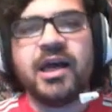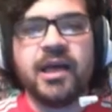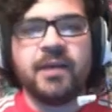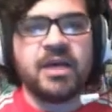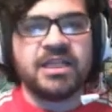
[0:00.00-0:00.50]

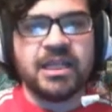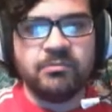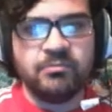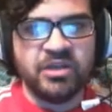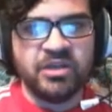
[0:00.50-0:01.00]
and then
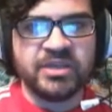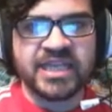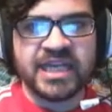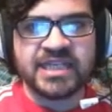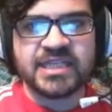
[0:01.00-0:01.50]
Mew mitigates
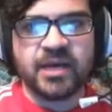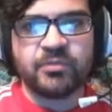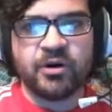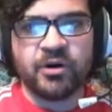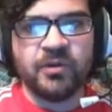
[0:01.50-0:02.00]
that
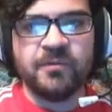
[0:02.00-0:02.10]
problem.